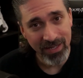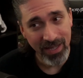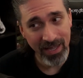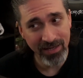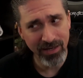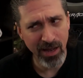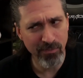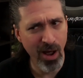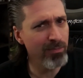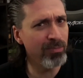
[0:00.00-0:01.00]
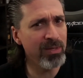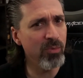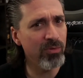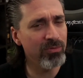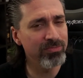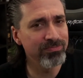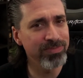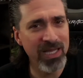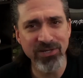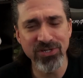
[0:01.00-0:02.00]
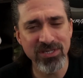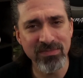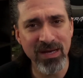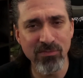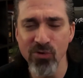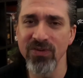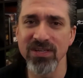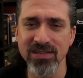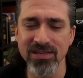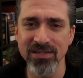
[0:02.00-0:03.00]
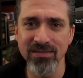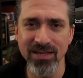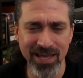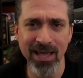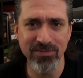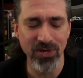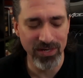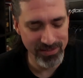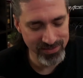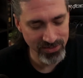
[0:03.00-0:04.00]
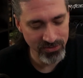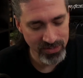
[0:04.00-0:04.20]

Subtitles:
And I probably will play just as many movies as games on it. So